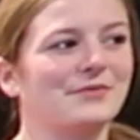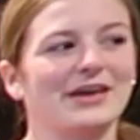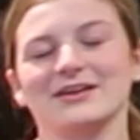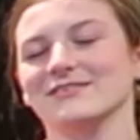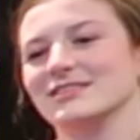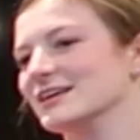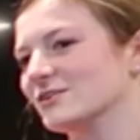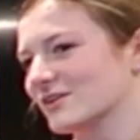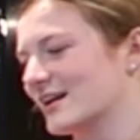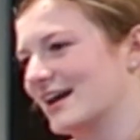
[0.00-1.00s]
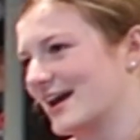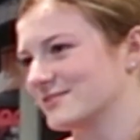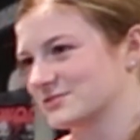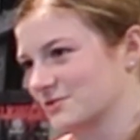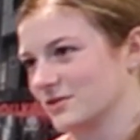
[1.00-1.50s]
but they don't even think you're gonna
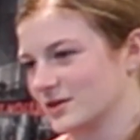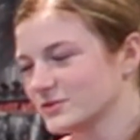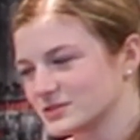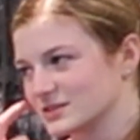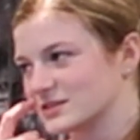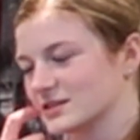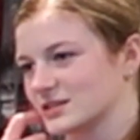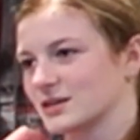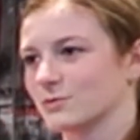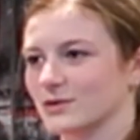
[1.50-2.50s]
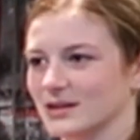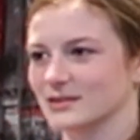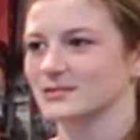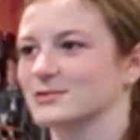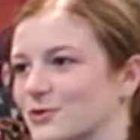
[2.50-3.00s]
have scoliosis, because when he
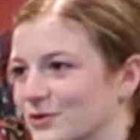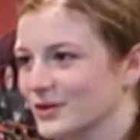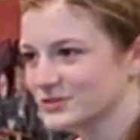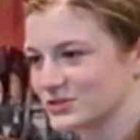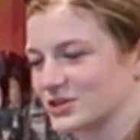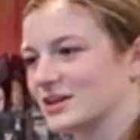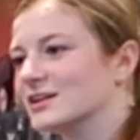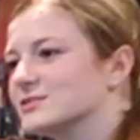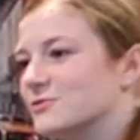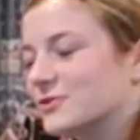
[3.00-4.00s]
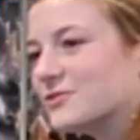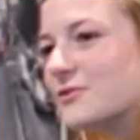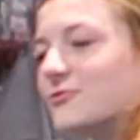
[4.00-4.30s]
does a scoliosis check, he doesn't feel the